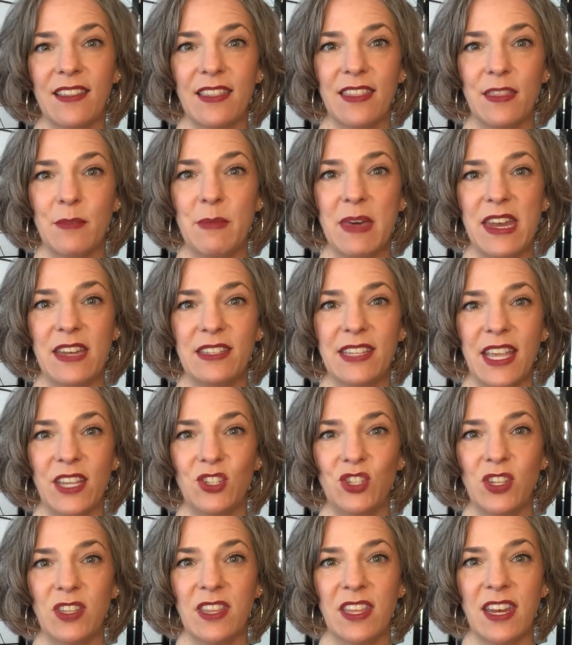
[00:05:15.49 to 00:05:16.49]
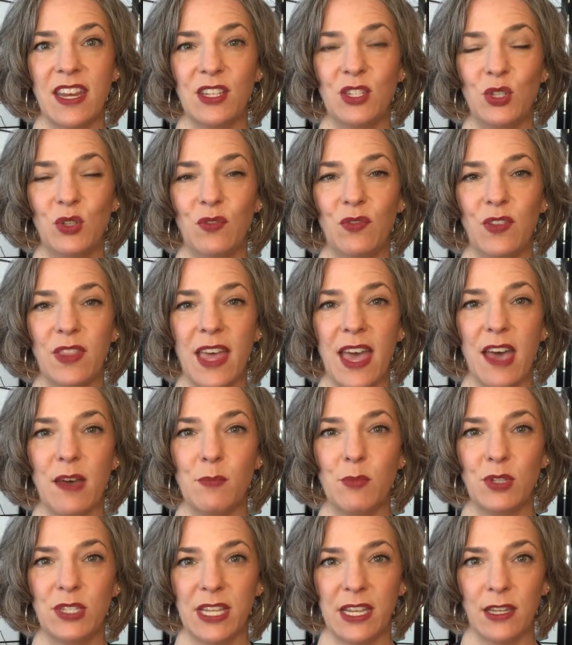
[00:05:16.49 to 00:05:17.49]
the meditation that I do for that
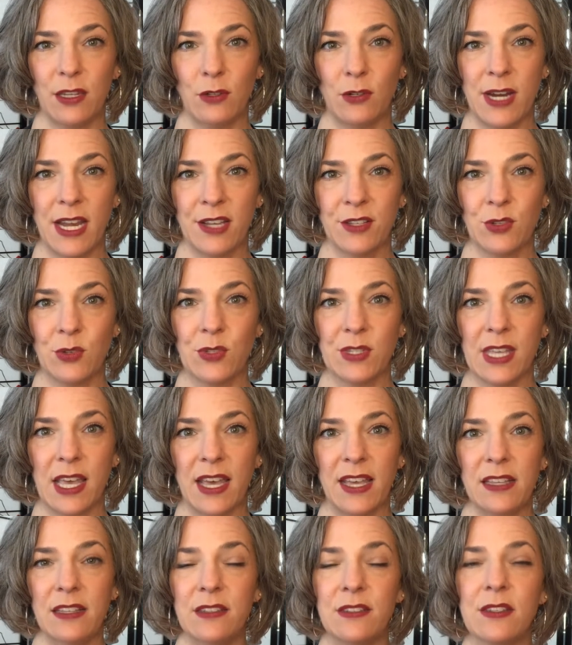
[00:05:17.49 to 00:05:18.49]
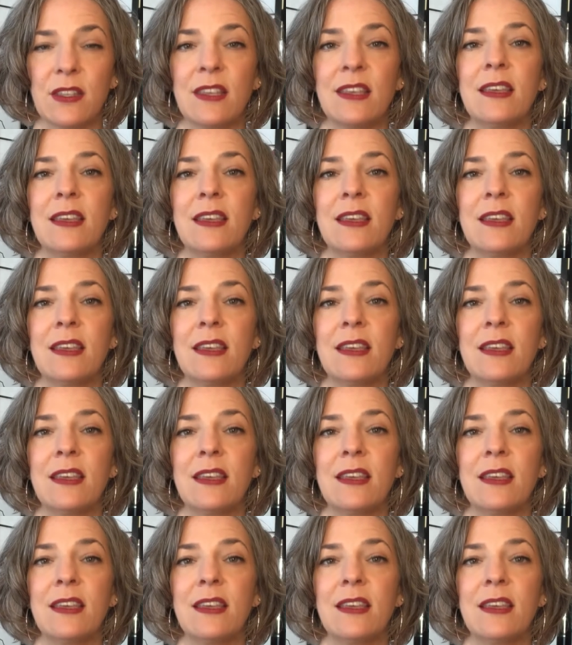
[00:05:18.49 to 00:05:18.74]
particular exercise.